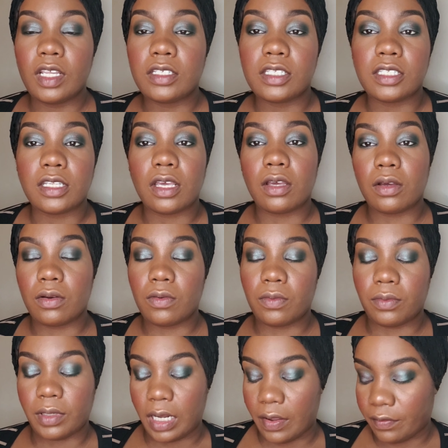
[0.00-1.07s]

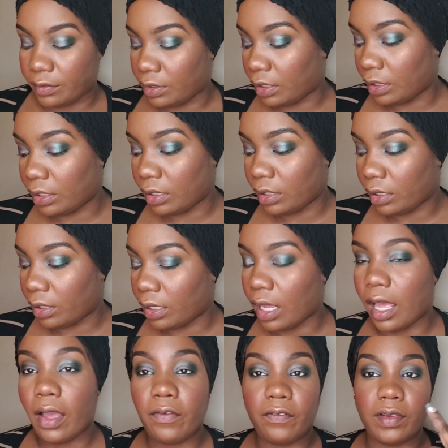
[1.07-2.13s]
So what I did,
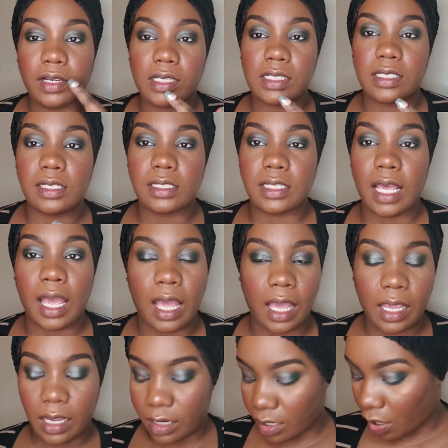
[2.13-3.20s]
I finished this
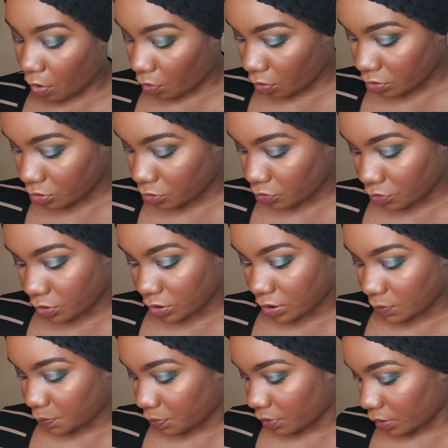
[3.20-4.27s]
eye, and I also
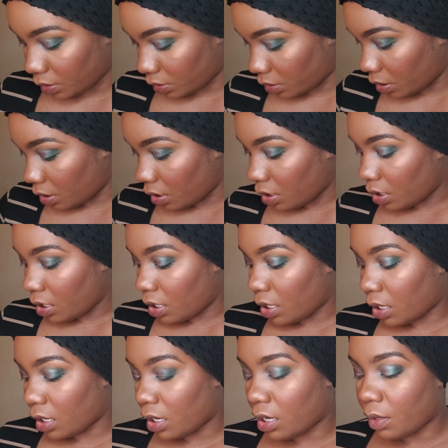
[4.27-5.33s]
just put
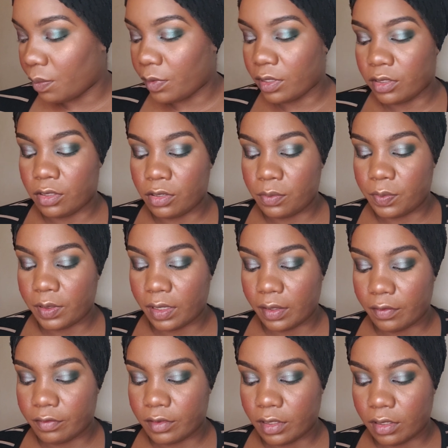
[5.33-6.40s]
a little bit
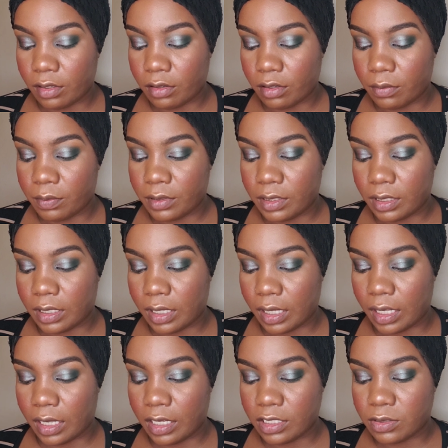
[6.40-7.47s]
of the Urban
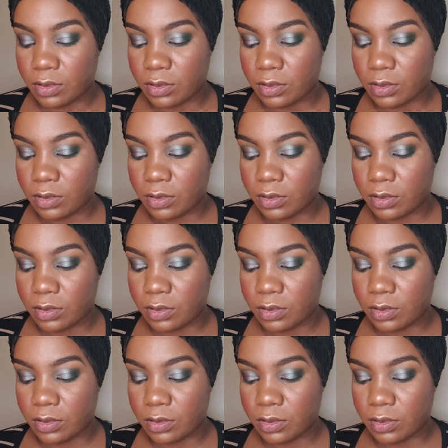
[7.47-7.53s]
Decay